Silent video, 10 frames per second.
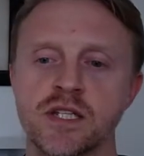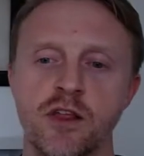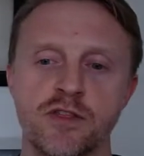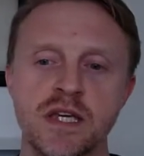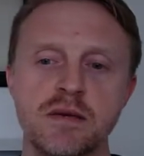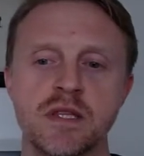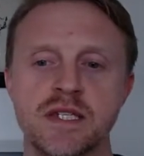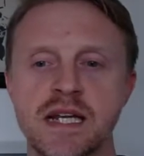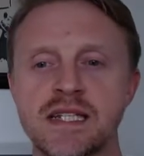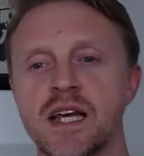the theme and the
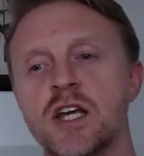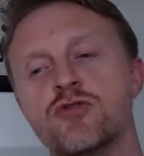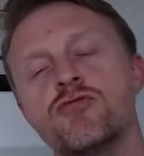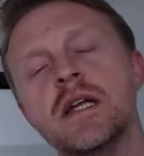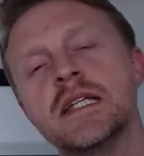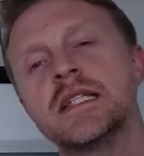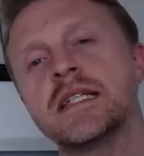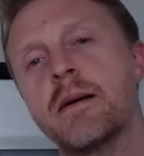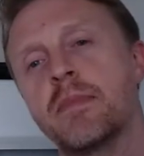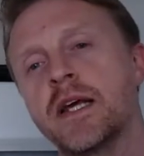setting is really
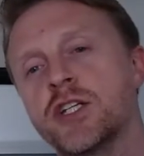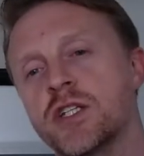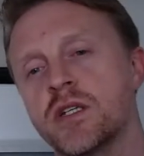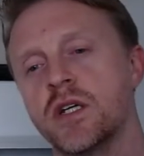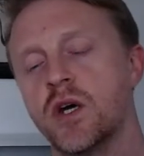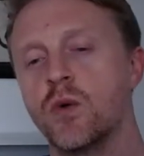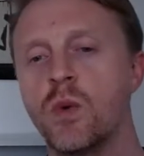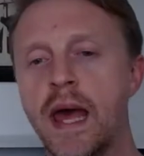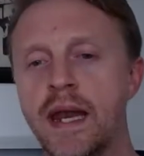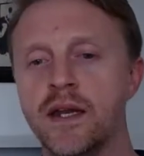established
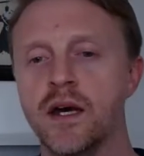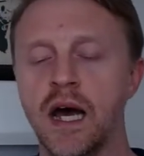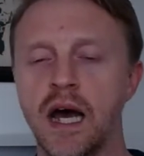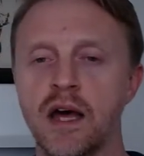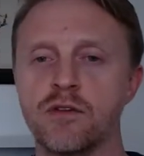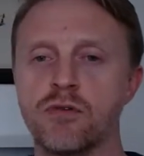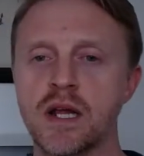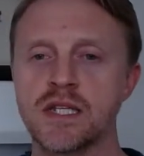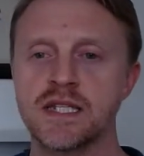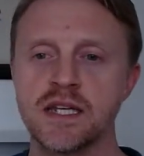when the writer
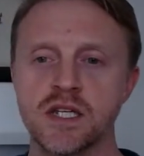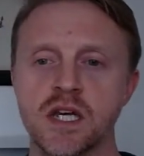says,